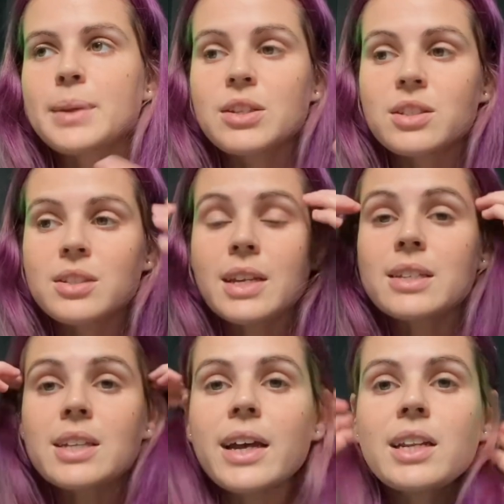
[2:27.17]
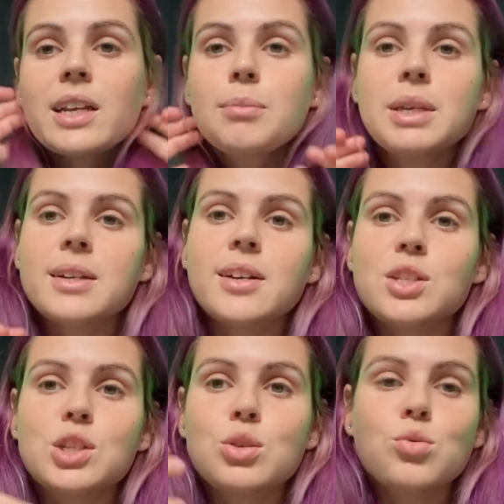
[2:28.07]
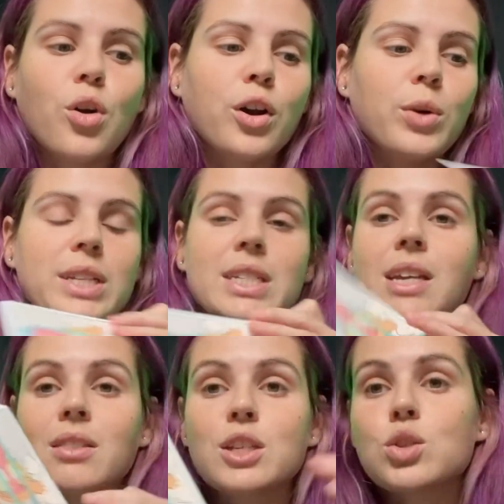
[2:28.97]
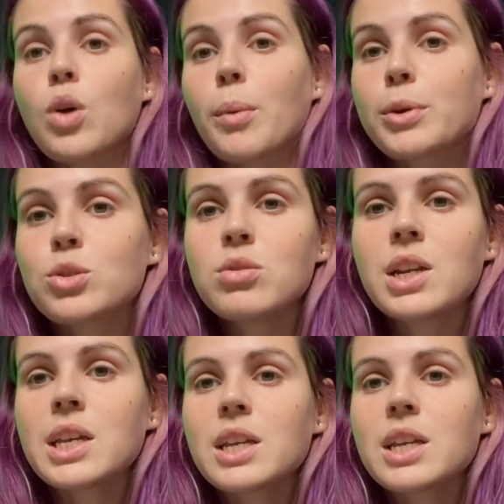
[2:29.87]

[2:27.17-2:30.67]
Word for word: it's exciting because you are going to get this new opportunity,